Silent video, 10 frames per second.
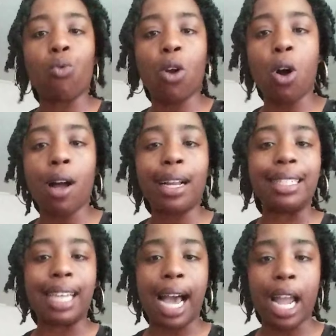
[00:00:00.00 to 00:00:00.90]
wrong
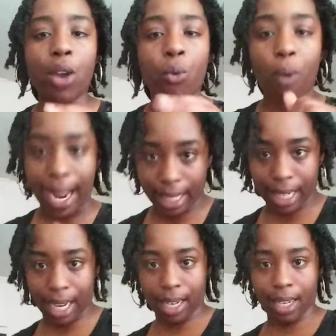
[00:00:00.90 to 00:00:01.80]

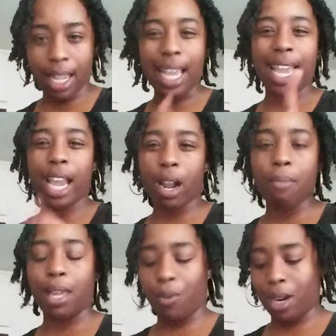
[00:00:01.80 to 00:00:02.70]
direction. Hear
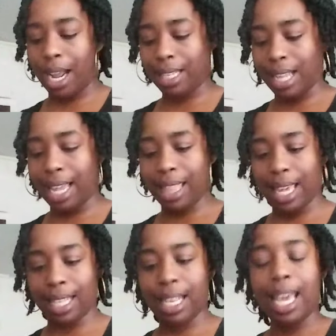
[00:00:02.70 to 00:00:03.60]
me when I say
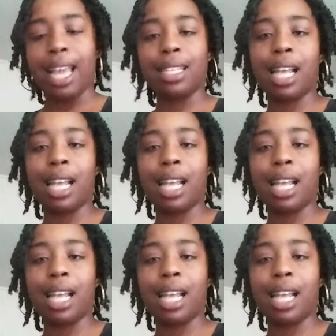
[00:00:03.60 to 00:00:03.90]
this. It's